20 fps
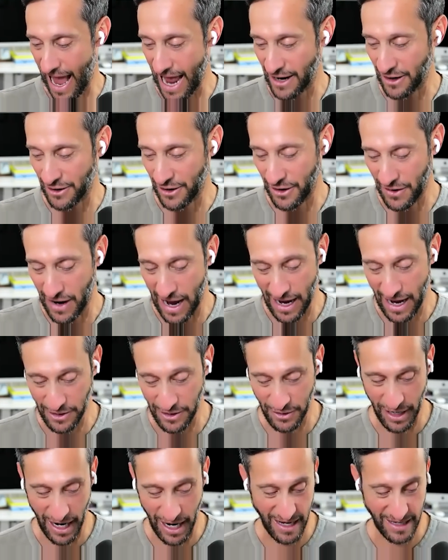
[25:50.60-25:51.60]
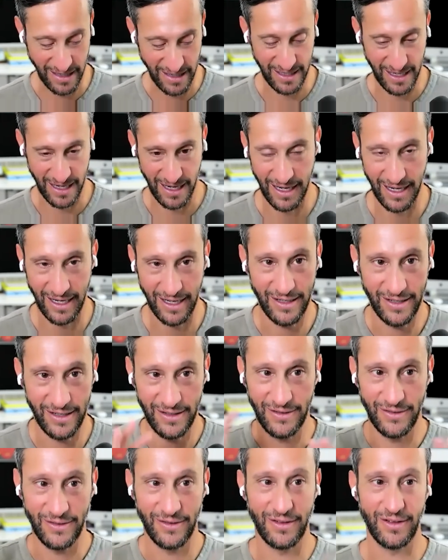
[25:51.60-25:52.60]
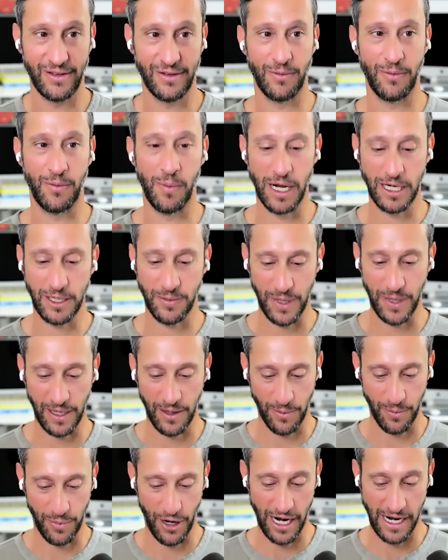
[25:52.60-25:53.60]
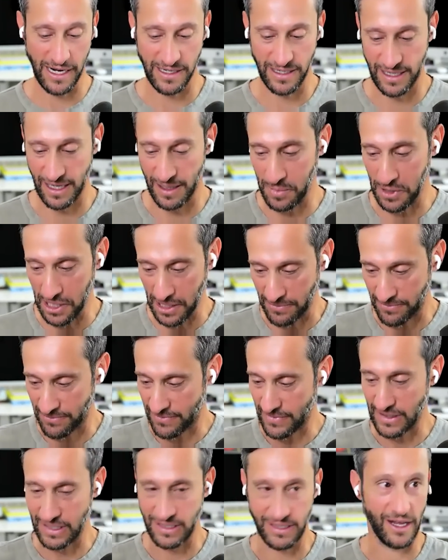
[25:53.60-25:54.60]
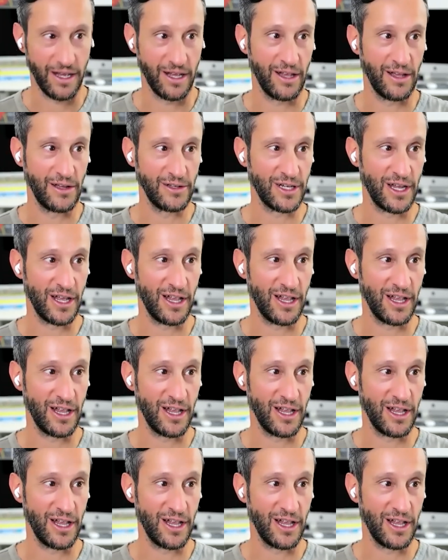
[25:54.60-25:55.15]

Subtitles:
don't know how you guys much bigger brains than me is all